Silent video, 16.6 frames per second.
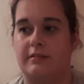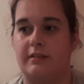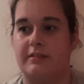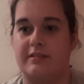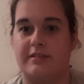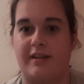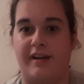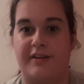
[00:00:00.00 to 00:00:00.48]

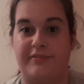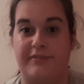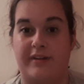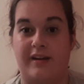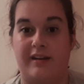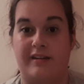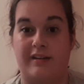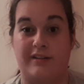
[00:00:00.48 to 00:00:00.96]

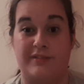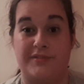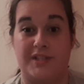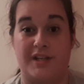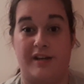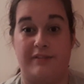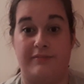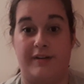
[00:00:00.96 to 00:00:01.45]
Sci-fi, I love
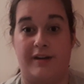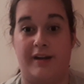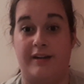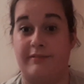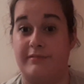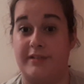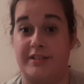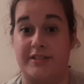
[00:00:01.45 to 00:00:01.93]
sci-fi. I
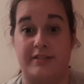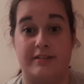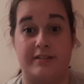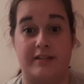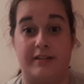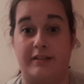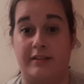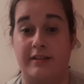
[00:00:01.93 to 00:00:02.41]

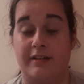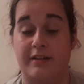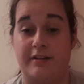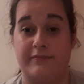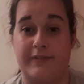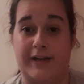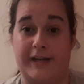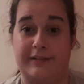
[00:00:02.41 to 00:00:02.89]
recently
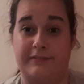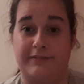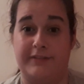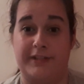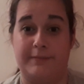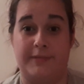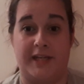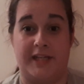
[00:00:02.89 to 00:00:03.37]
found
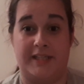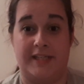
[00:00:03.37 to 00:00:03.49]
Philip K.